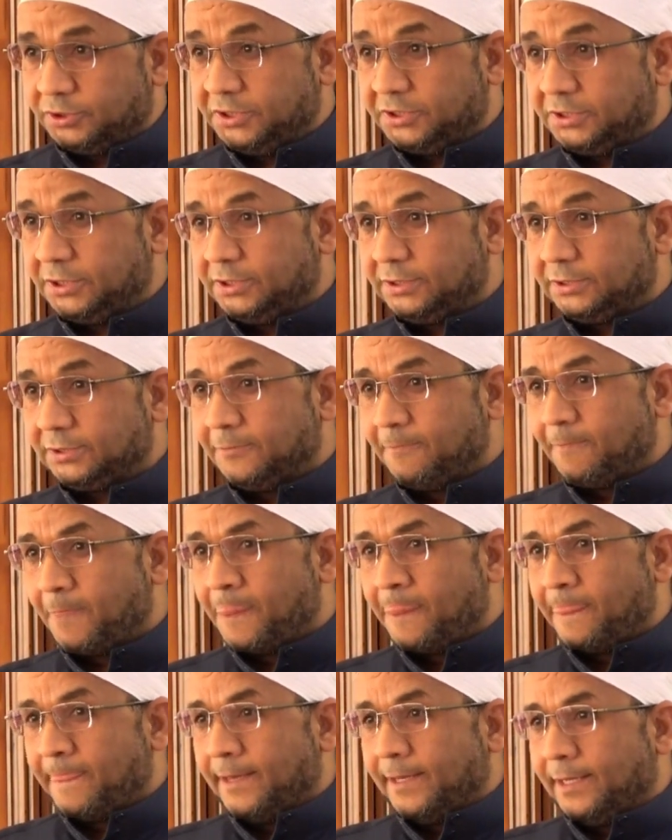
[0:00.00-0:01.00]
This is
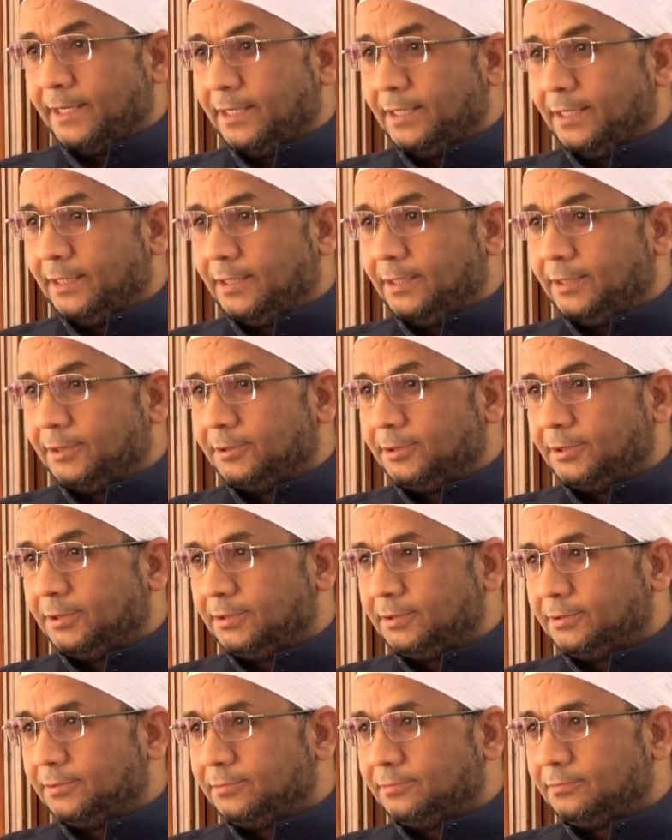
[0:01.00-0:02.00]
uh,
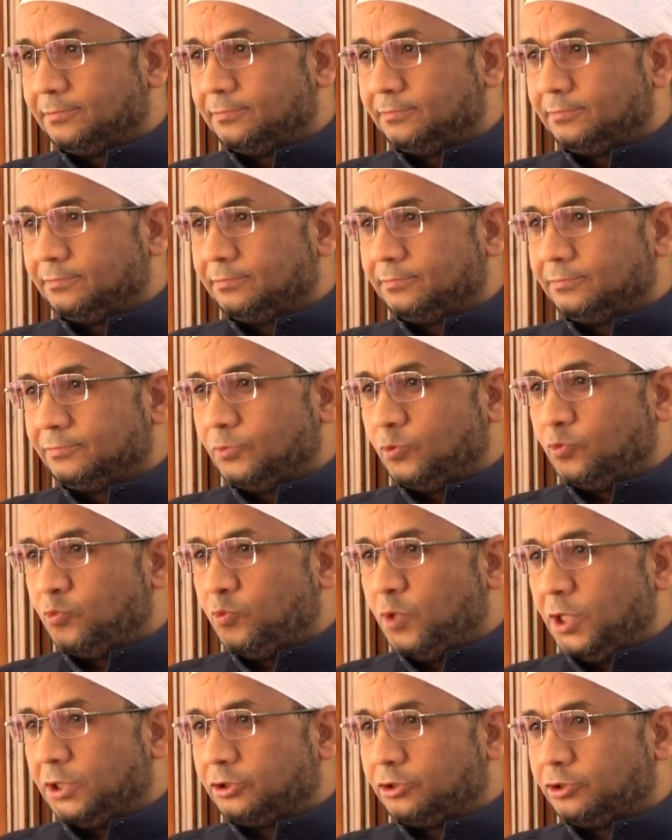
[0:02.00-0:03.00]
uh,
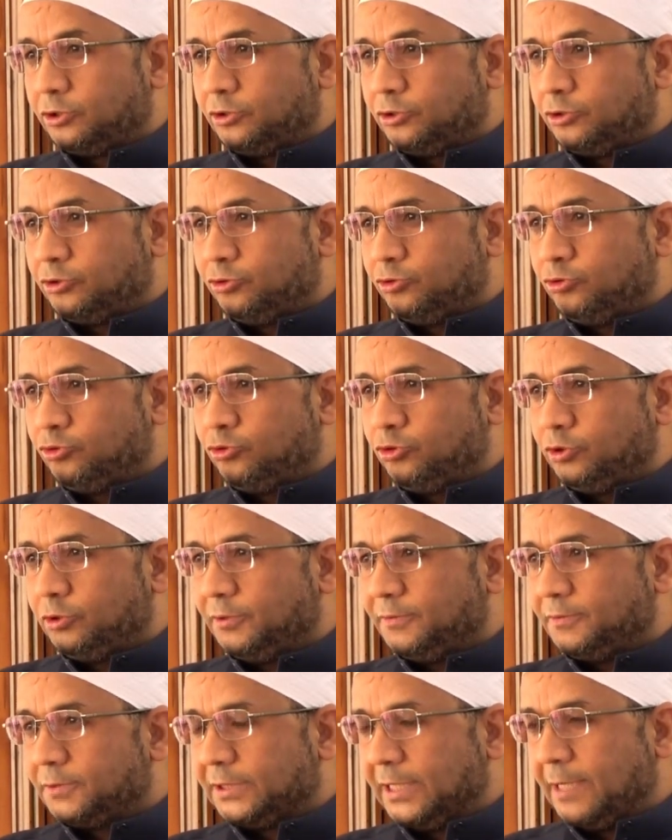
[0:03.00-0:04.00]
what should
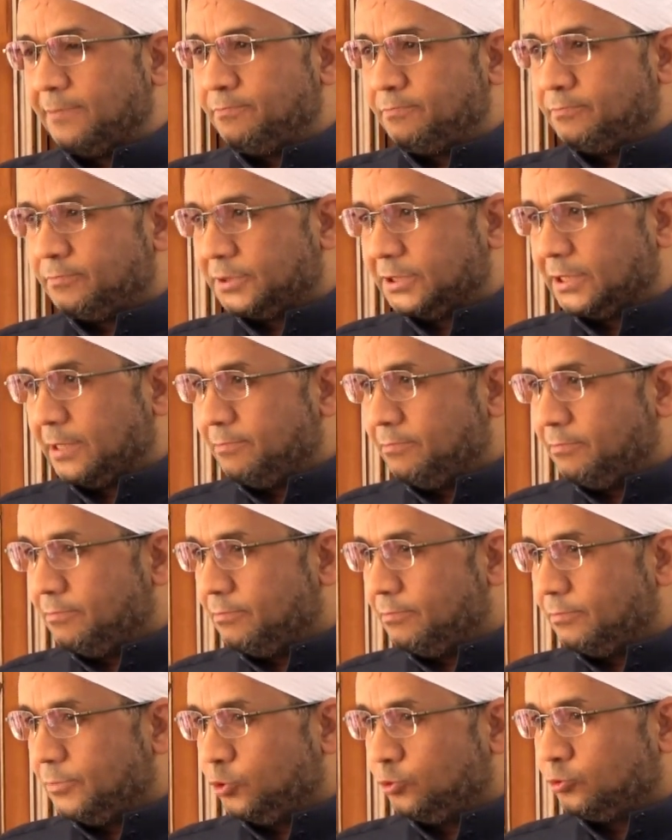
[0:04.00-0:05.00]
you, some
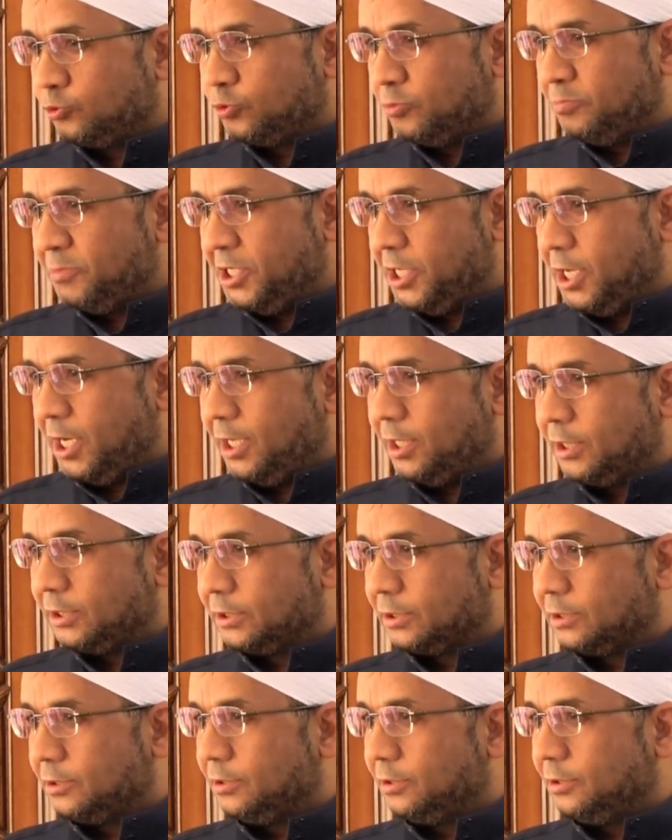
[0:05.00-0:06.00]
some also may
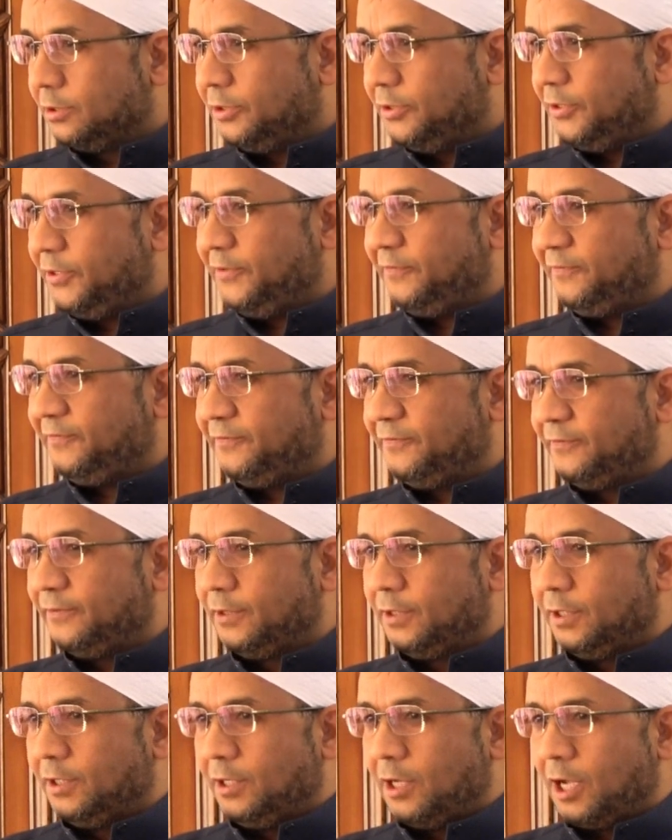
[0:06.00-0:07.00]
ask if
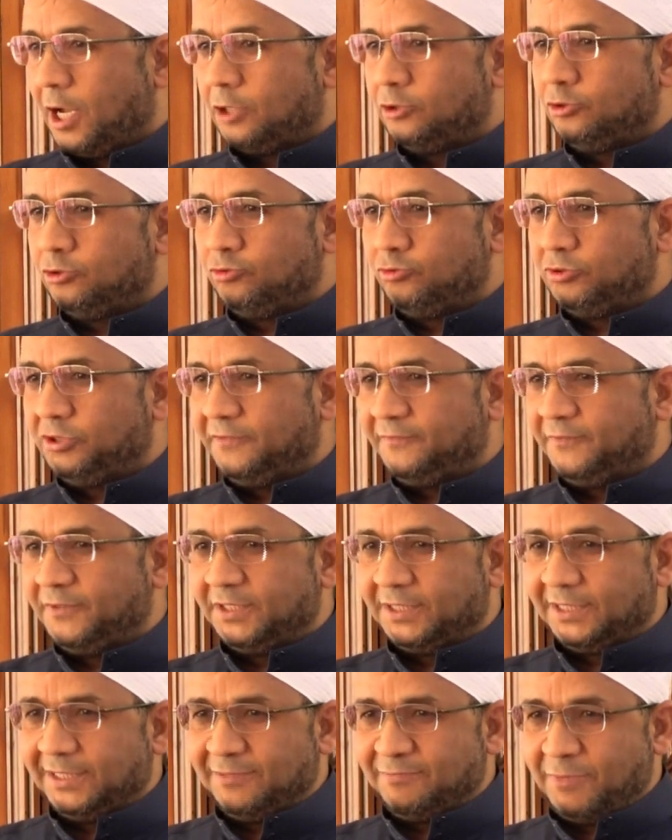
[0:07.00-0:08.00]
I know
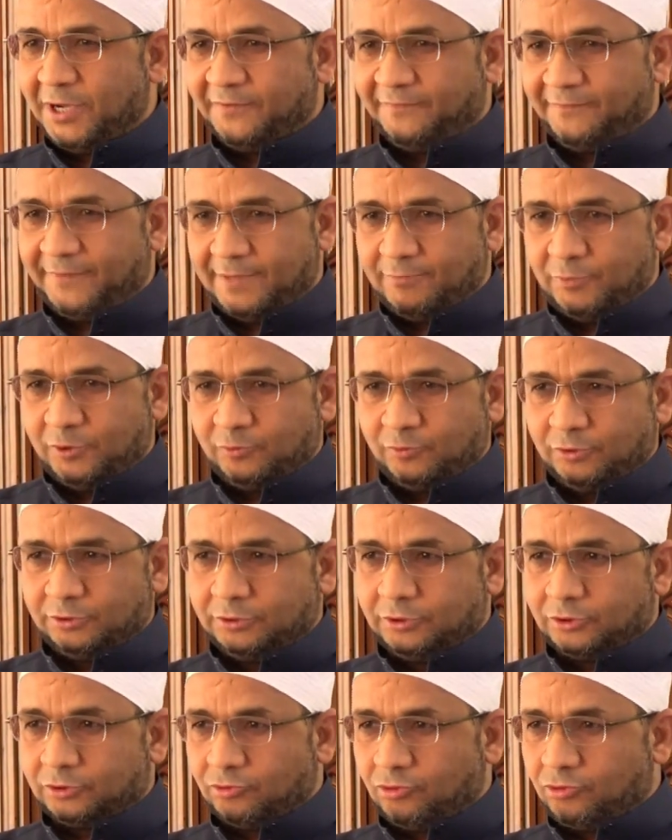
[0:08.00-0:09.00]
definitely my family will
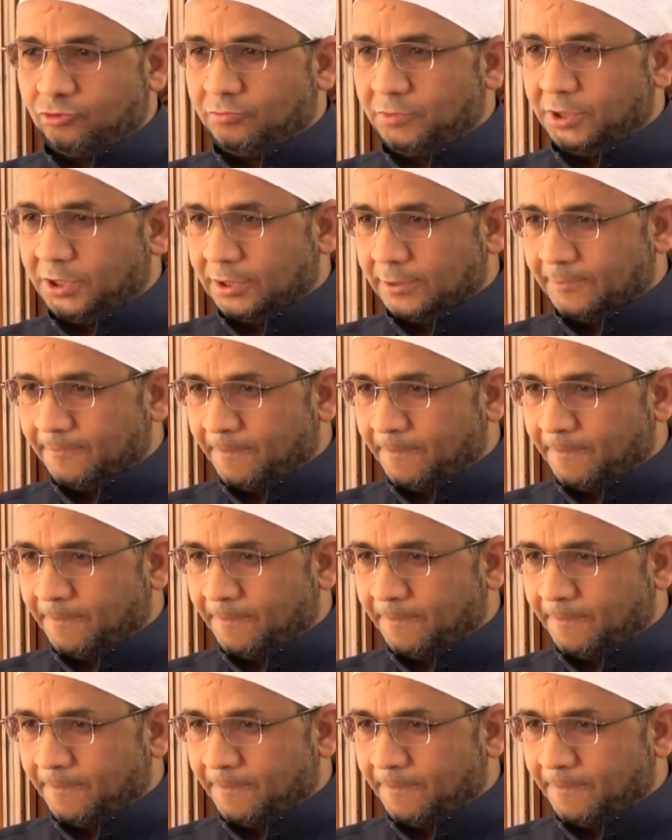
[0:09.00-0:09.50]
disown me